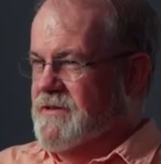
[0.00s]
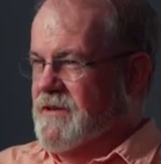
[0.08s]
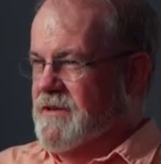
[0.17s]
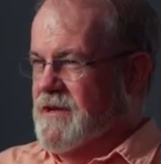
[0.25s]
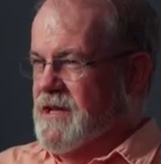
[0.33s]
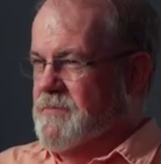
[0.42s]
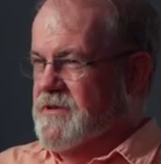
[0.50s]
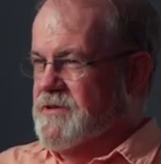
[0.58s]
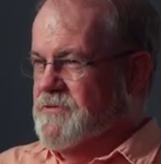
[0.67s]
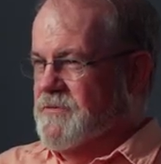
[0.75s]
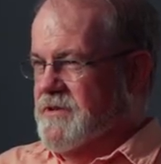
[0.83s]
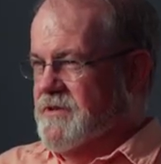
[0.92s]
economy
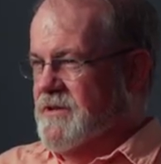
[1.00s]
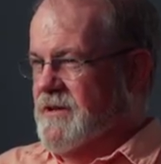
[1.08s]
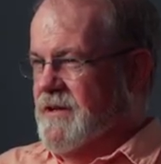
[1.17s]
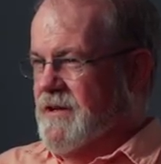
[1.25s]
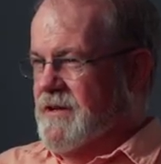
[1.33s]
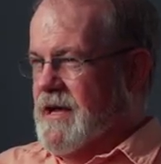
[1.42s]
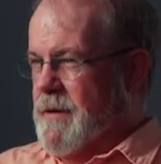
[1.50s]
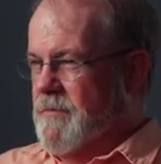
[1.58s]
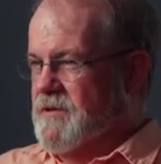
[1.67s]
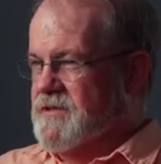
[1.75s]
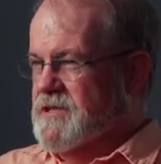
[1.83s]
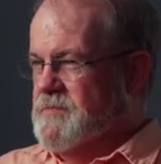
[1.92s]
is when
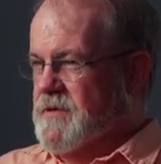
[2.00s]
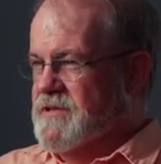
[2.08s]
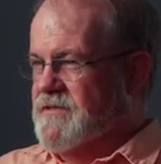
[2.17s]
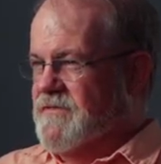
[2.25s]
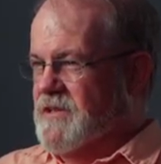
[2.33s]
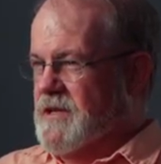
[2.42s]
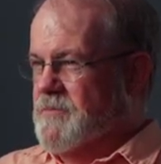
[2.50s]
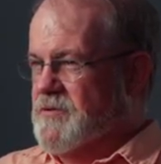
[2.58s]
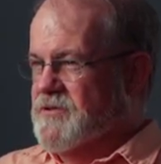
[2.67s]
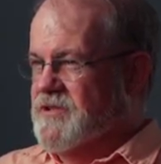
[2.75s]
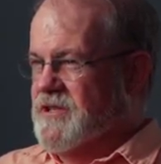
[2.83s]
capital is expensive and labor is